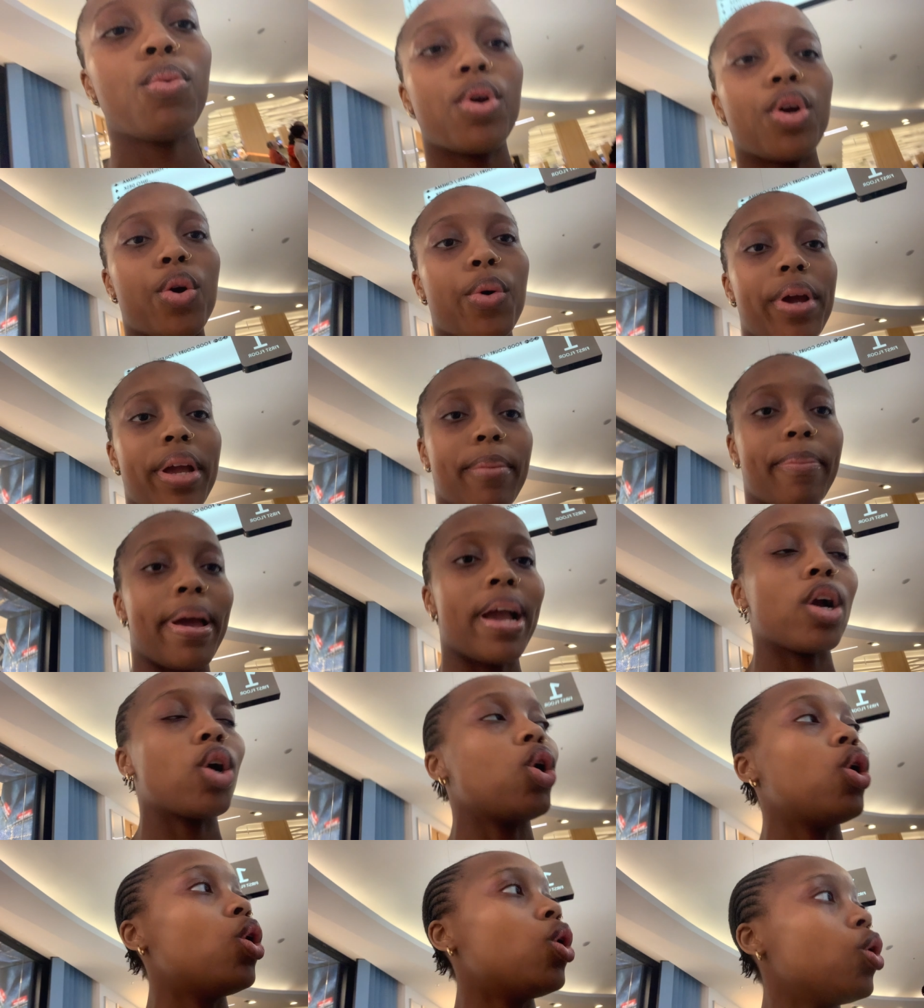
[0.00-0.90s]
we're going back
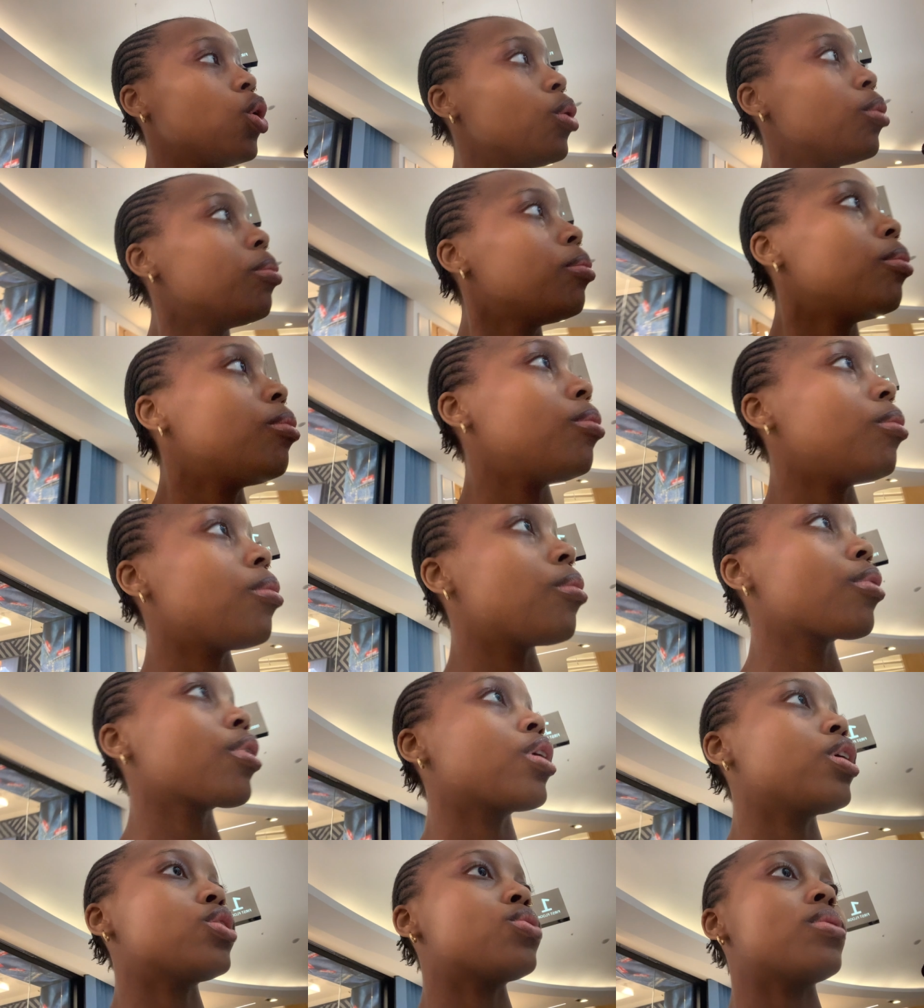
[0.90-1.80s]
home
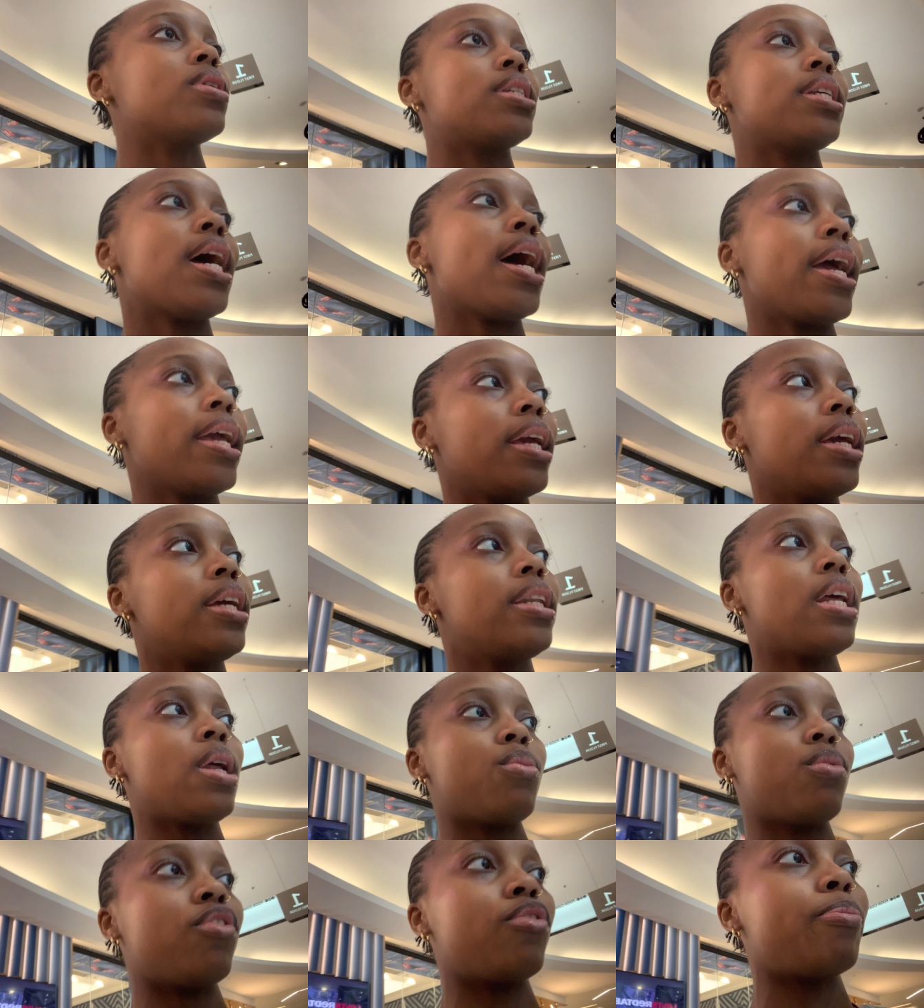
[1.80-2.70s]
because we're tired
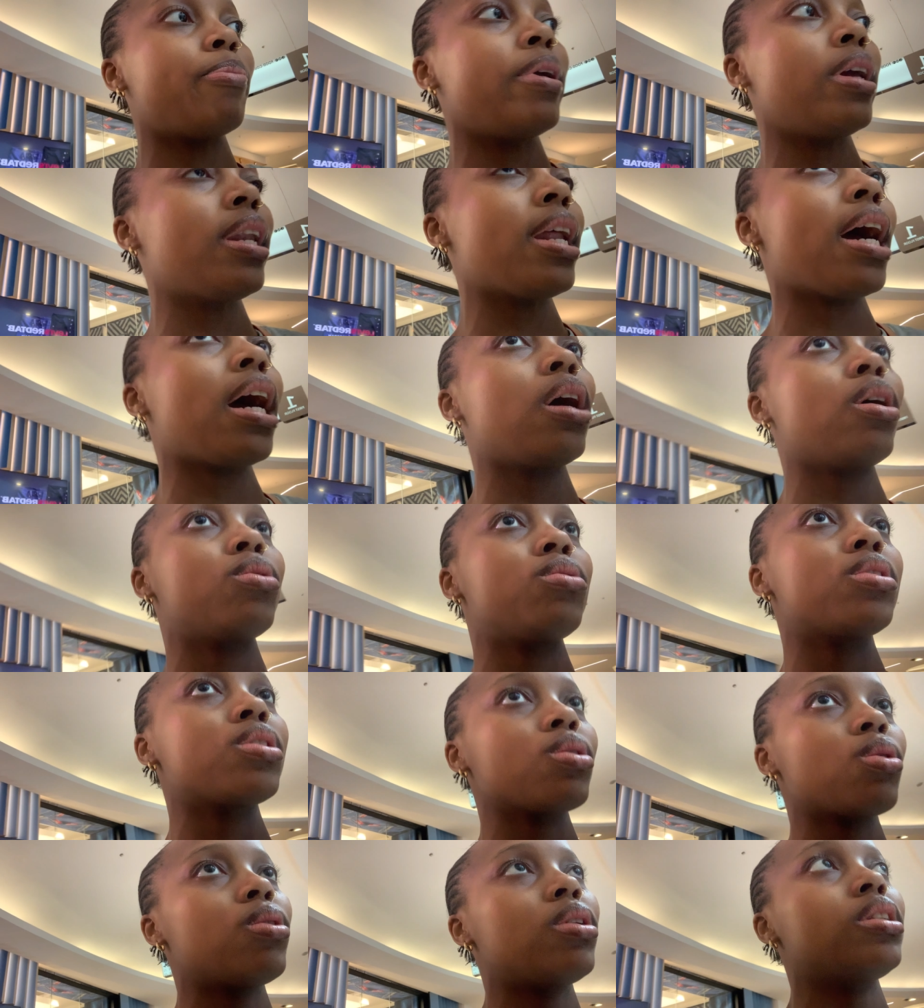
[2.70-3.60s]
and we've been out
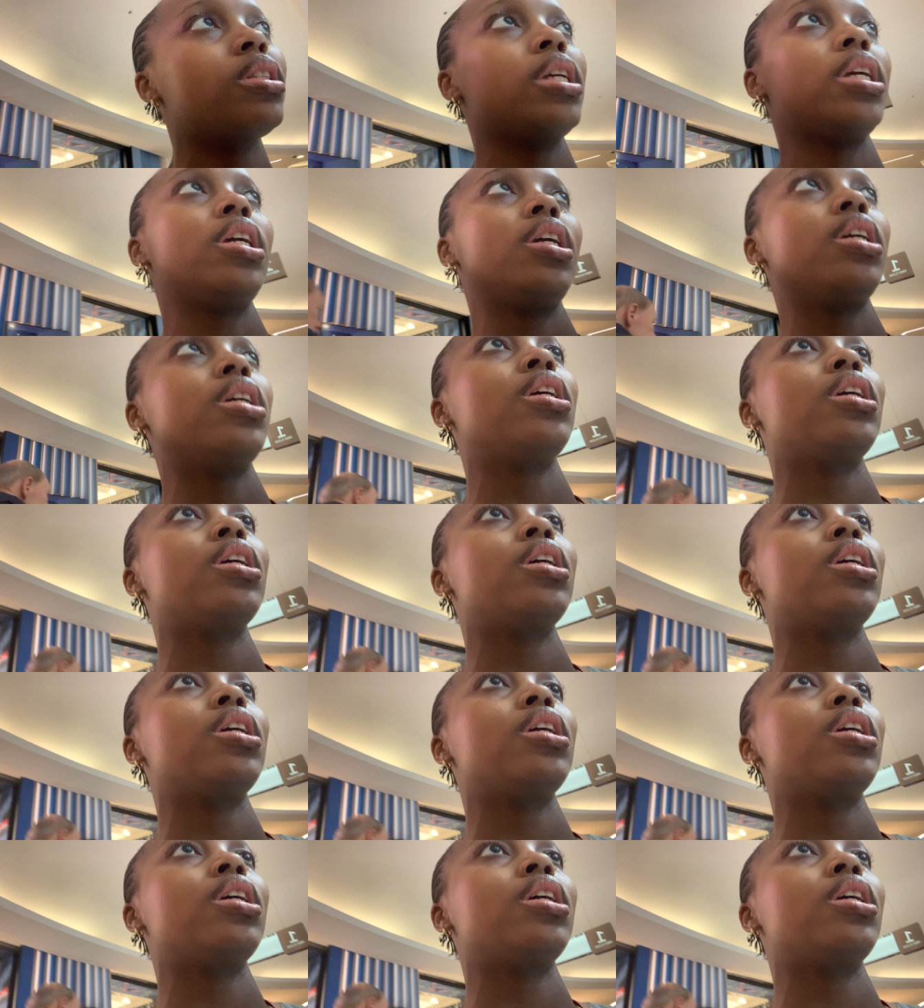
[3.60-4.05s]
all day